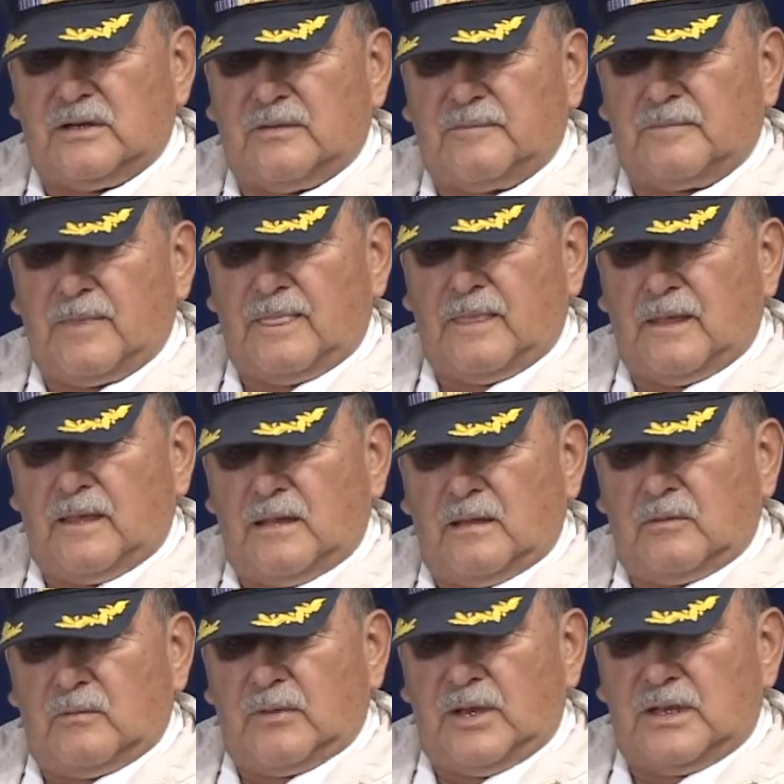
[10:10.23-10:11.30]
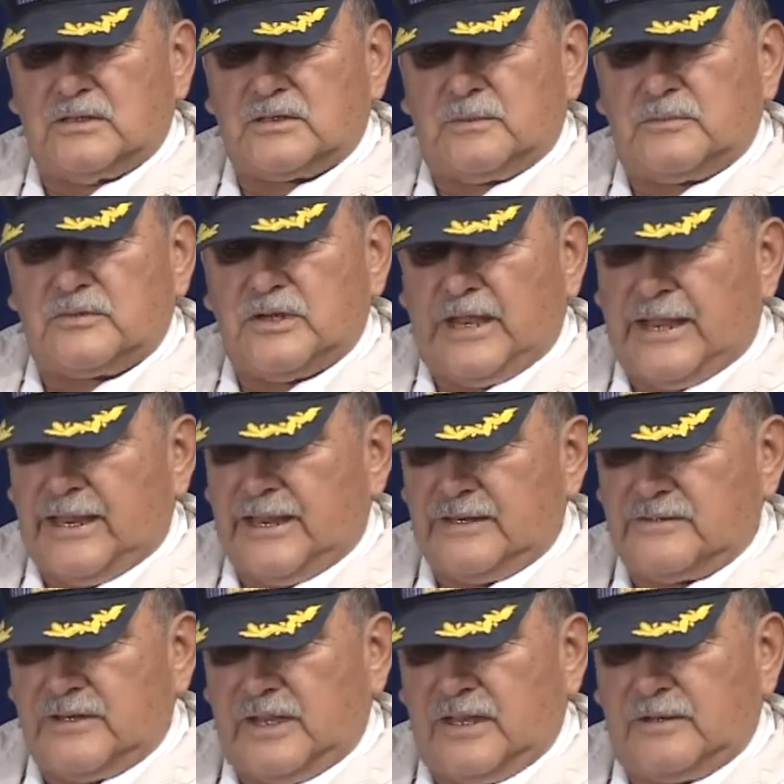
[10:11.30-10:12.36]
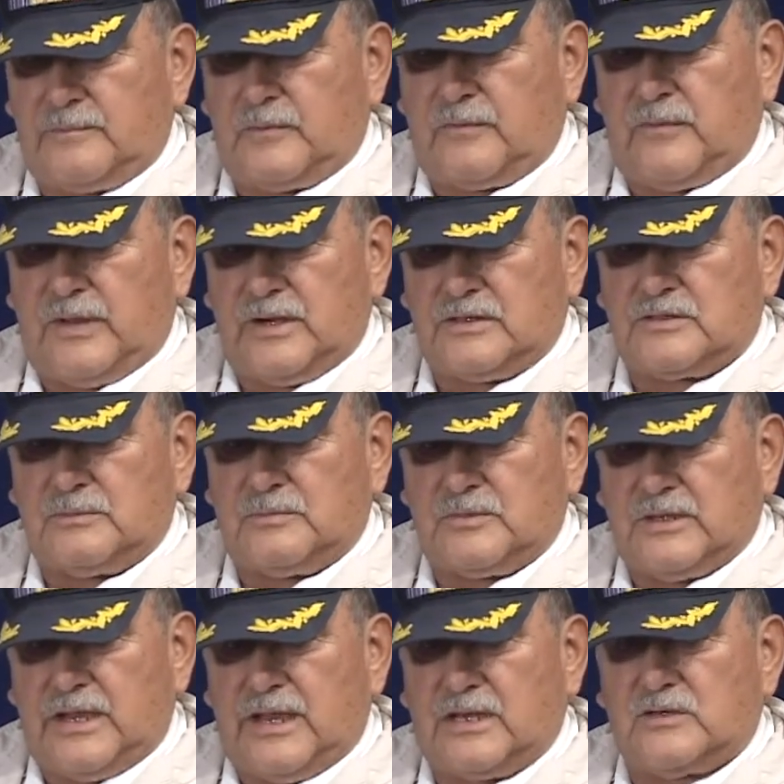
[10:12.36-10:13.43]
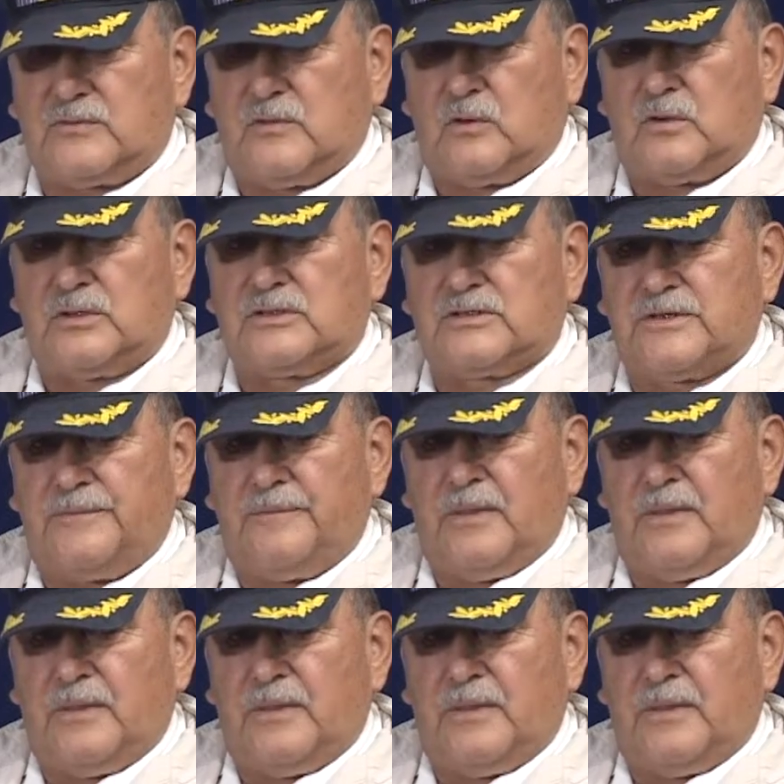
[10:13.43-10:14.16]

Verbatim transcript: Uh, we had some tanks. They had provided some tanks for us.